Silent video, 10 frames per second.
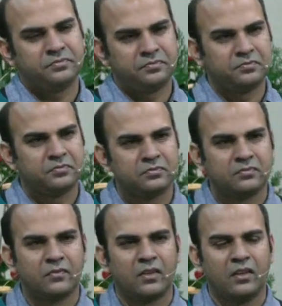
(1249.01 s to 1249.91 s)

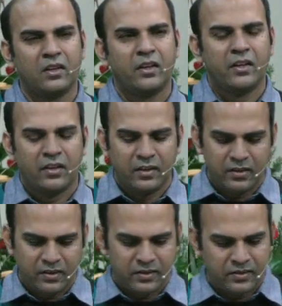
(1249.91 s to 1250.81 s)

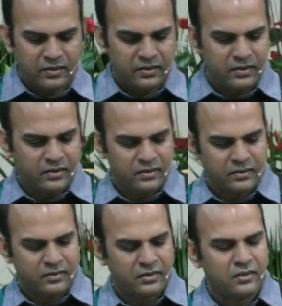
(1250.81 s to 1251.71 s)

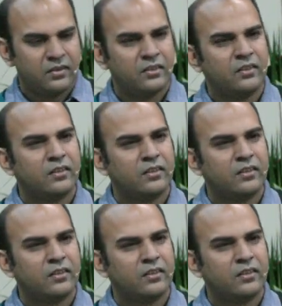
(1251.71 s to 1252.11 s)
Nothing is said.